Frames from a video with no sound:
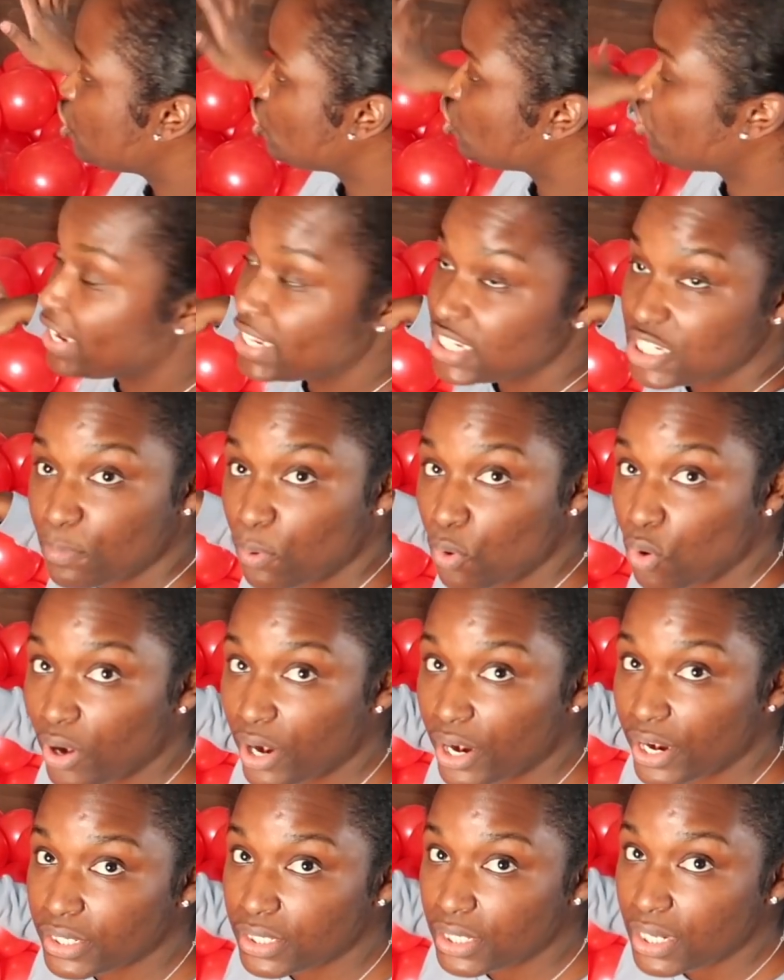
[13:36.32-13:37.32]

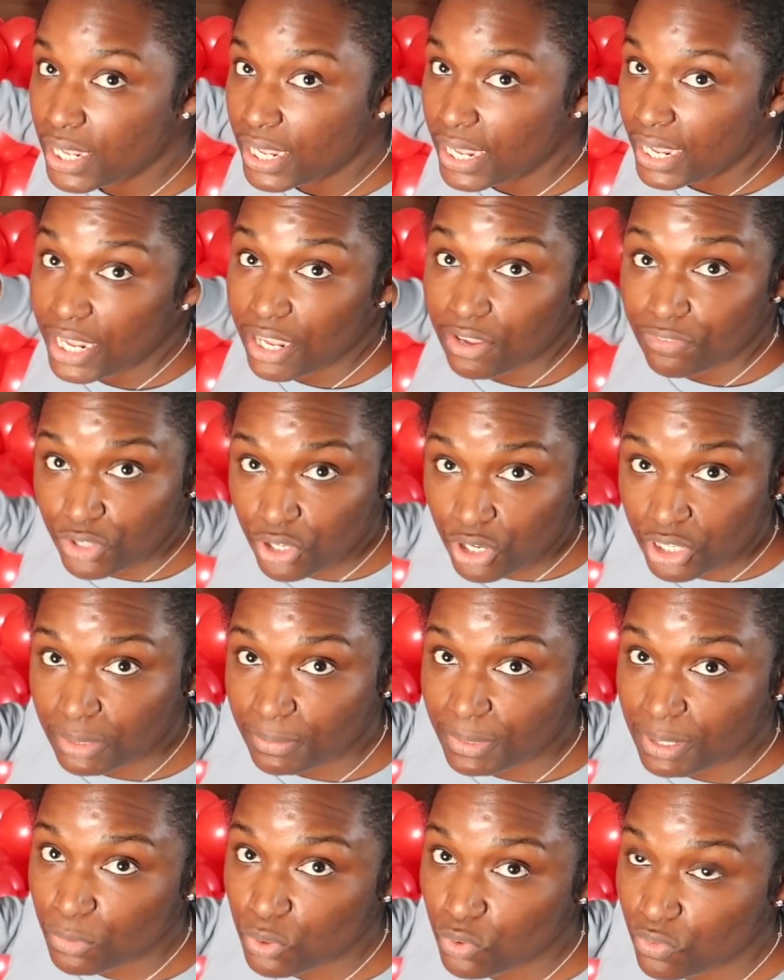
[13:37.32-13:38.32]
transport if you're going to
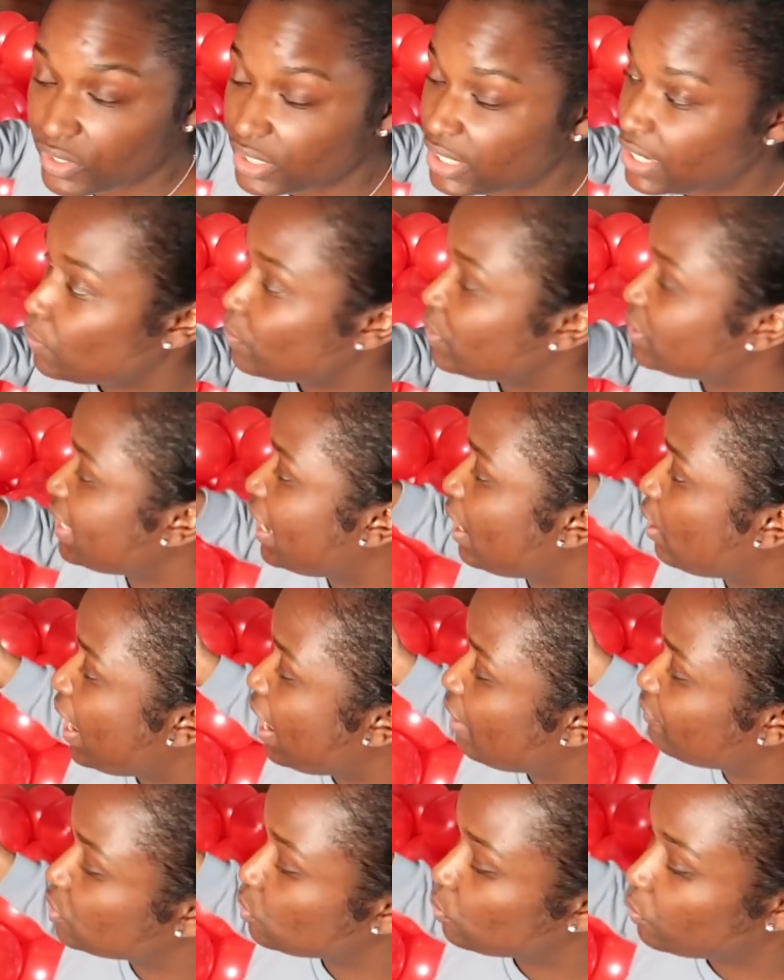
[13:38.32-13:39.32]
be moving it without
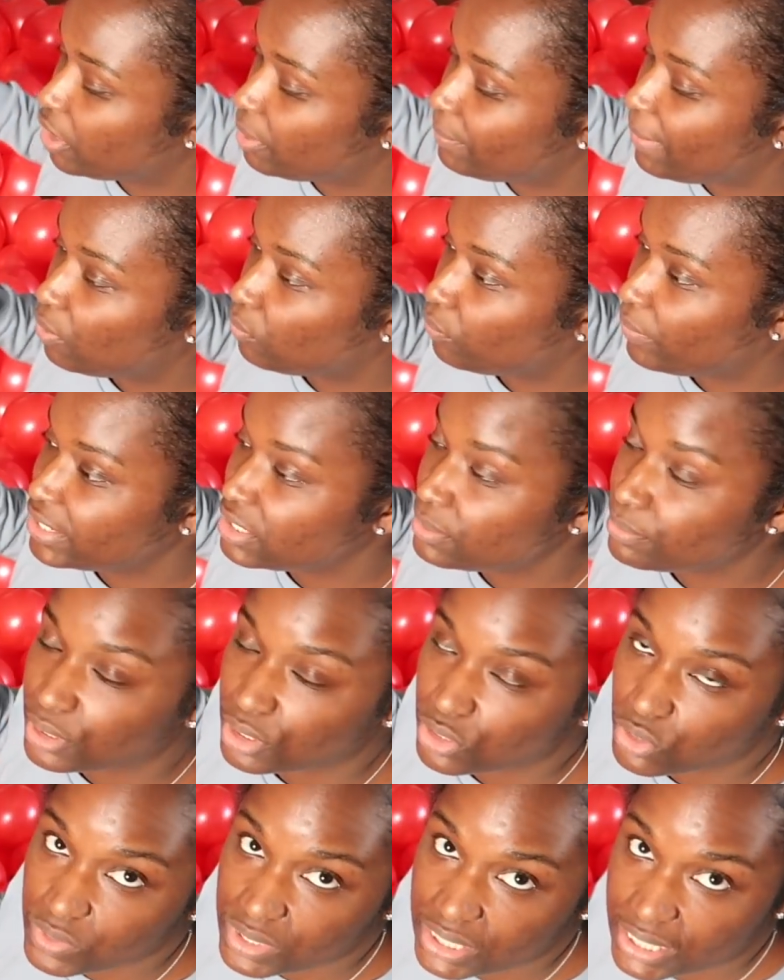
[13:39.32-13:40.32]
having to worry about random
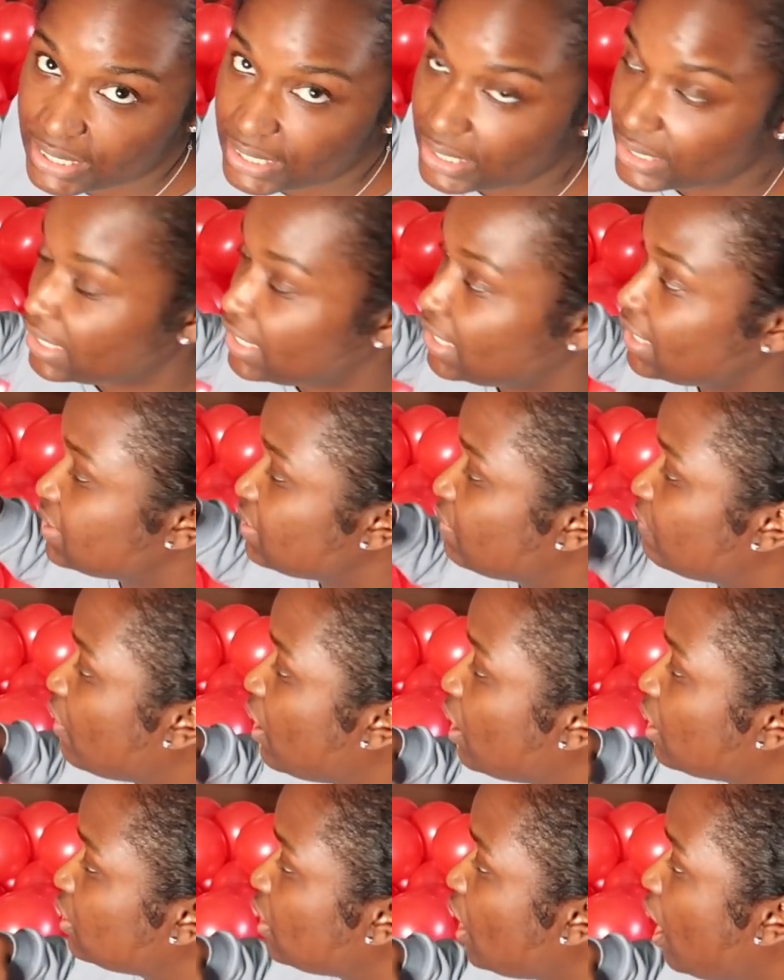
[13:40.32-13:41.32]
balloons hitting things and
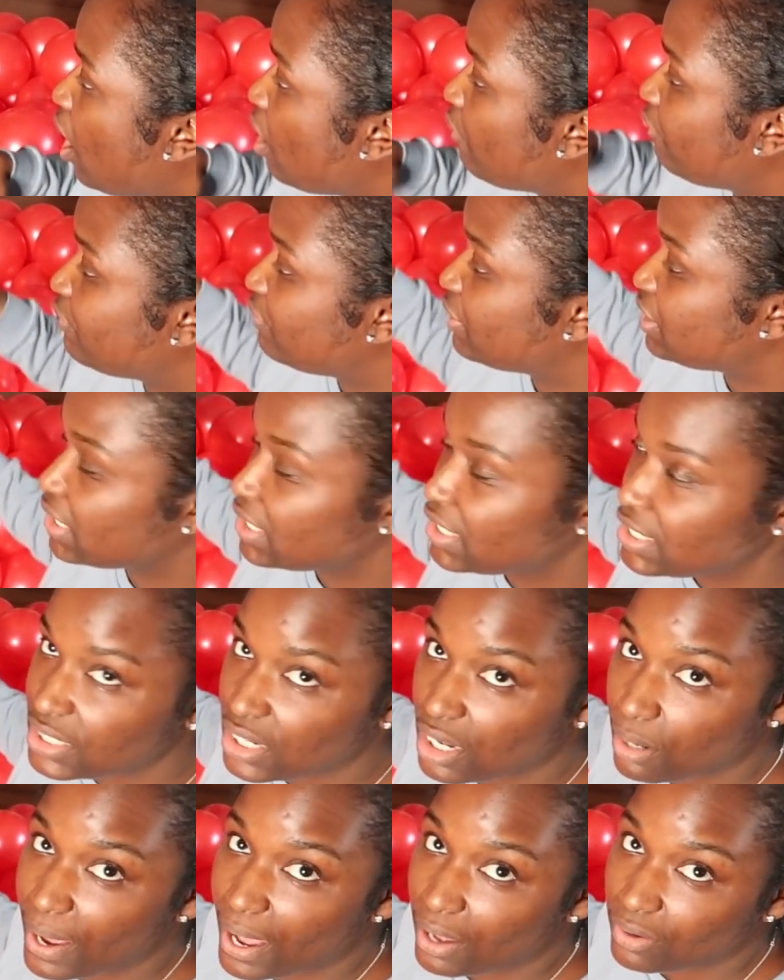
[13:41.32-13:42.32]
falling off. If it does
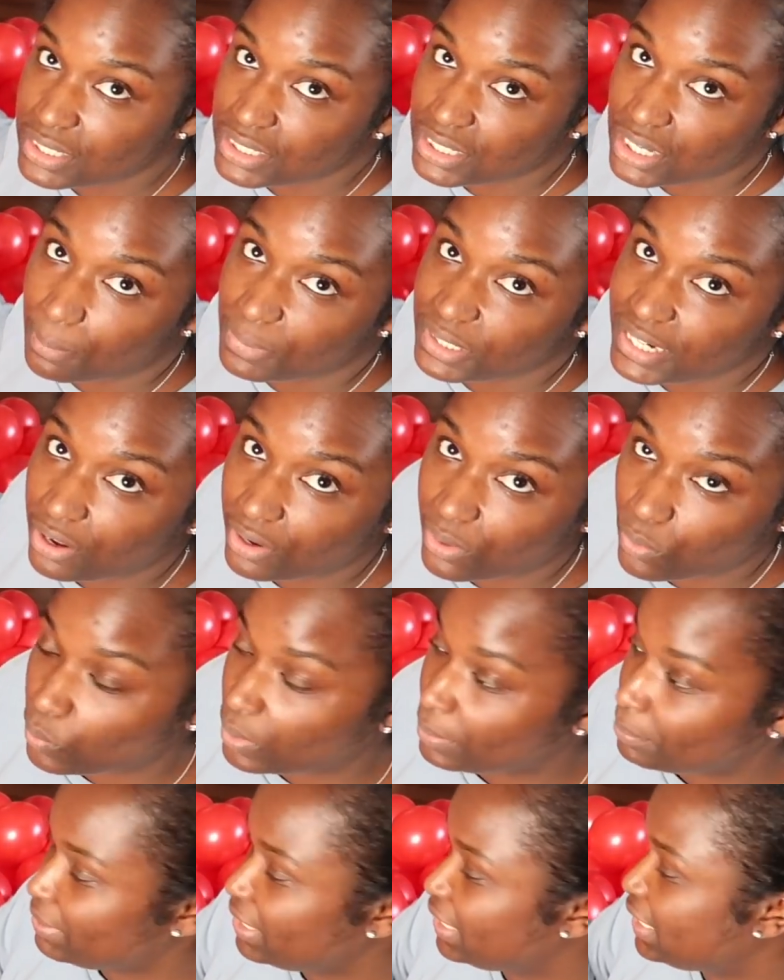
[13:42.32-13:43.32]
come out, it's coming out in
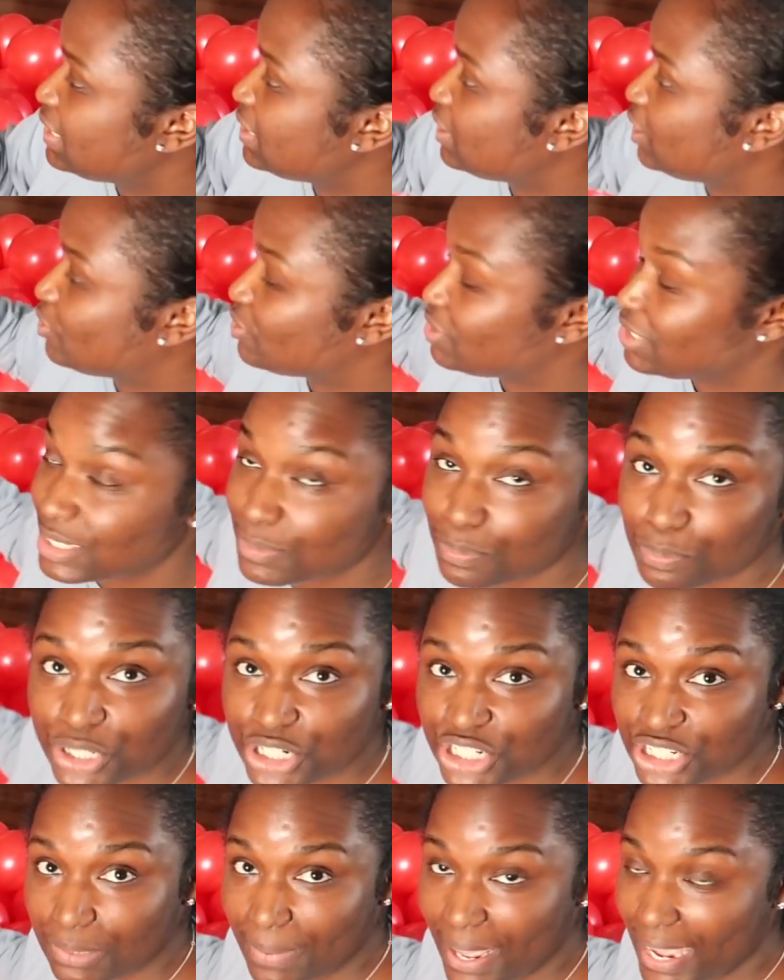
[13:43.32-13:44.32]
one piece and you can just
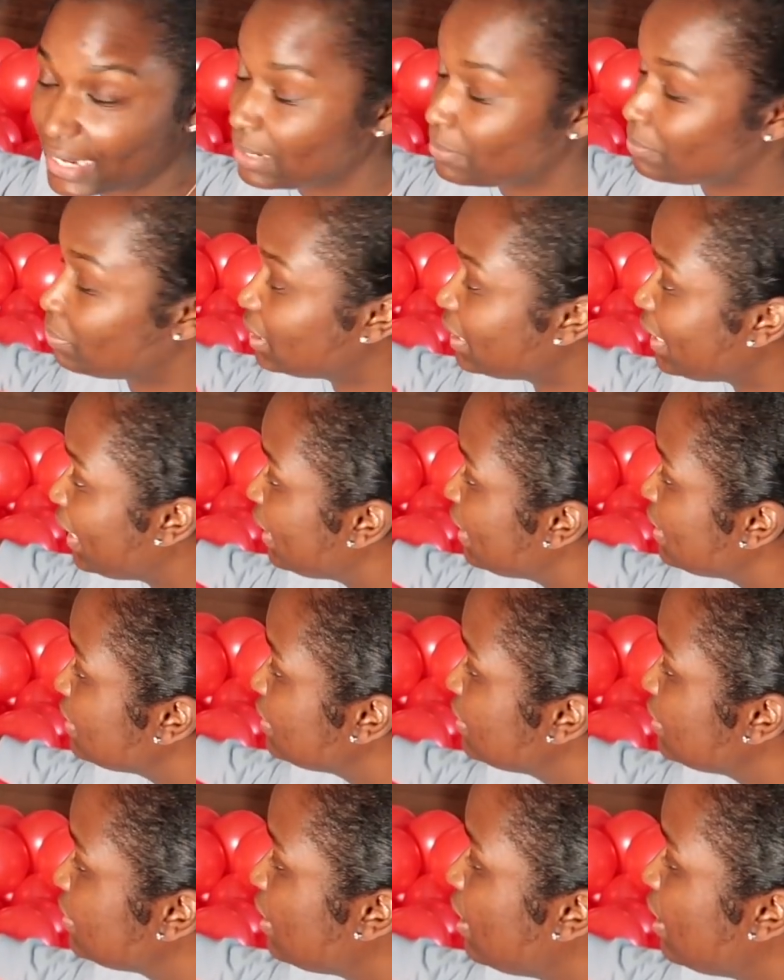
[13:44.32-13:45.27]
push it back in place.